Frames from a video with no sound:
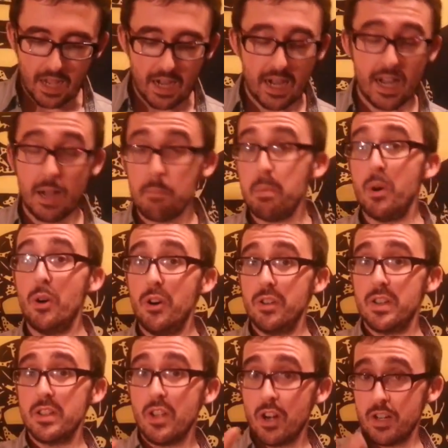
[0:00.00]
I'm
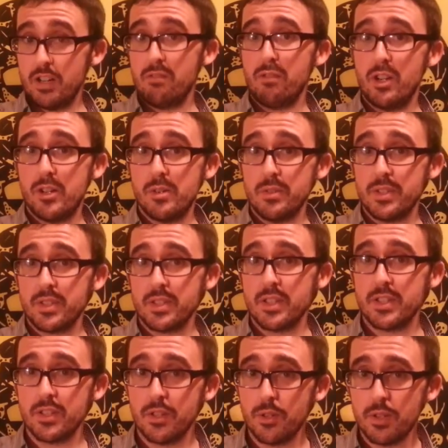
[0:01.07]
pulling a Larkin Rose,
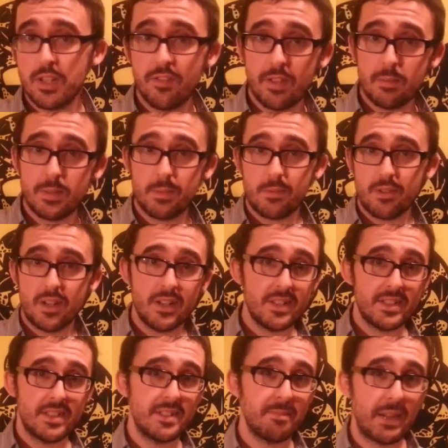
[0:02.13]
so give him some
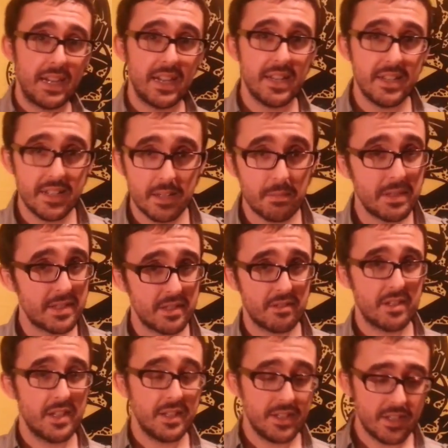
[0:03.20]
credit. This is my idea, but it's
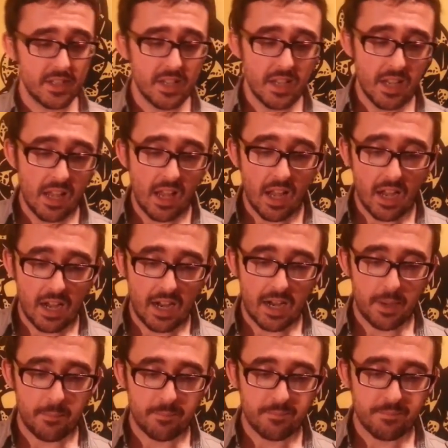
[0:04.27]
a great
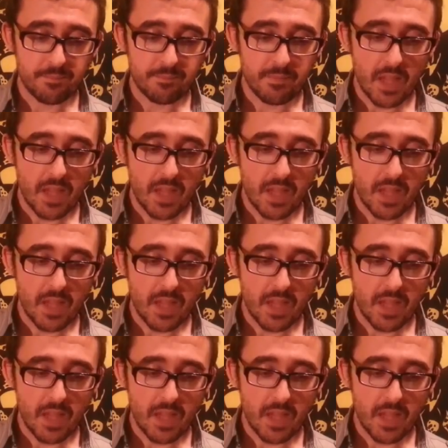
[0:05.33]
idea.